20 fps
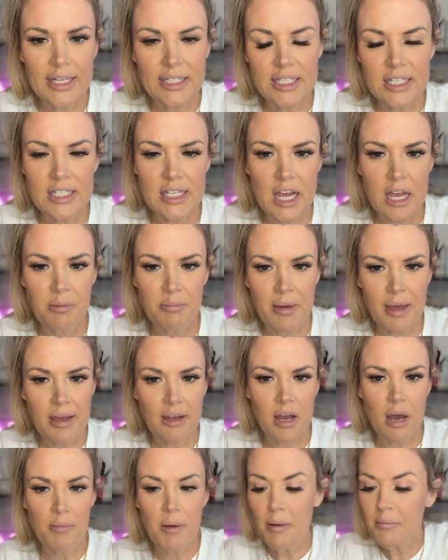Get the dang
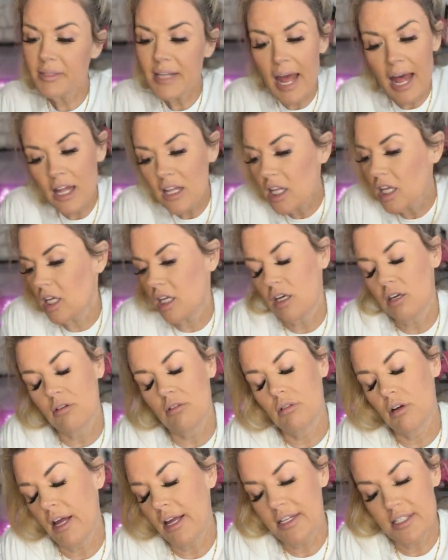makeup. I'm telling
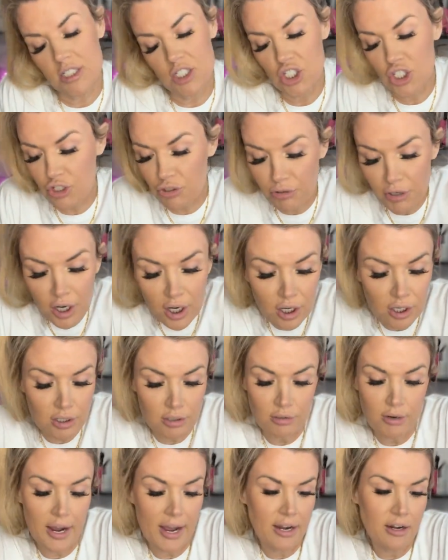you, it's
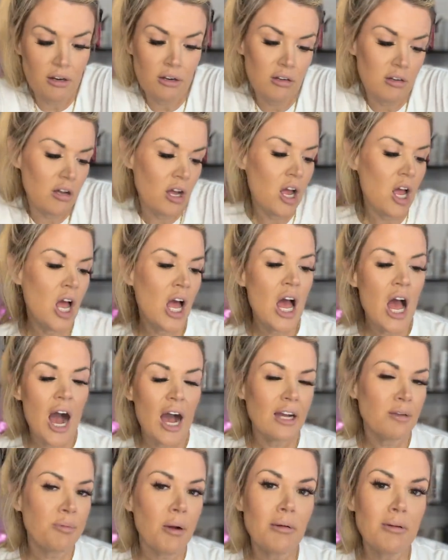true. I
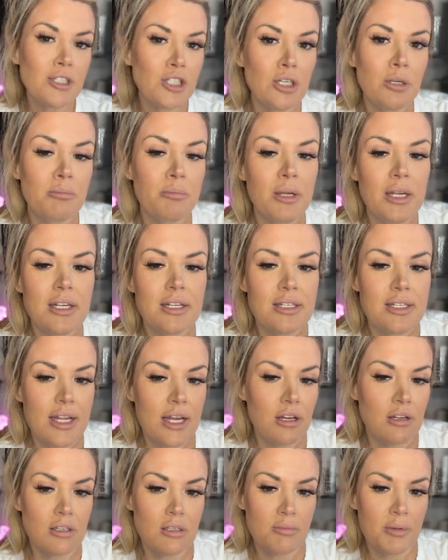probably shouldn't be in
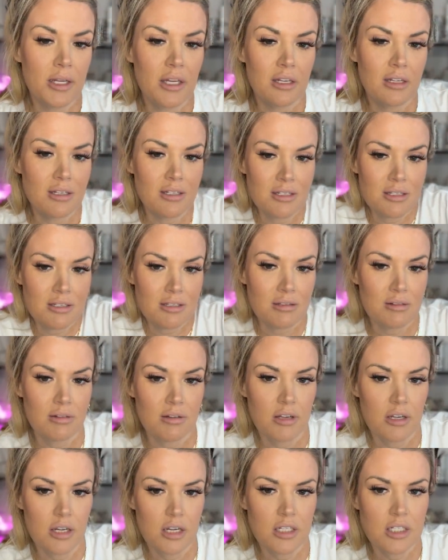sales because
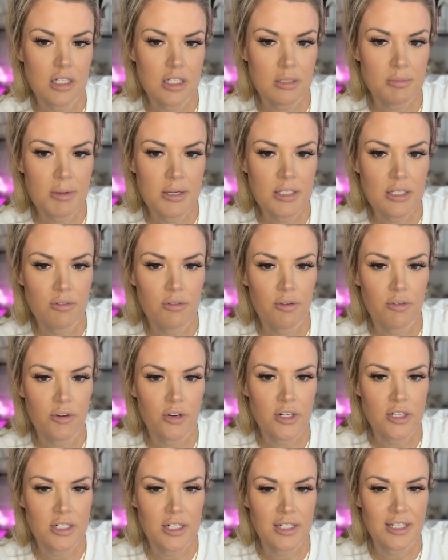it's expensive if
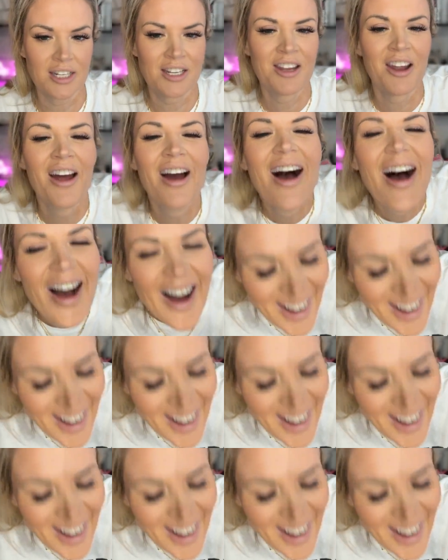you're addicted to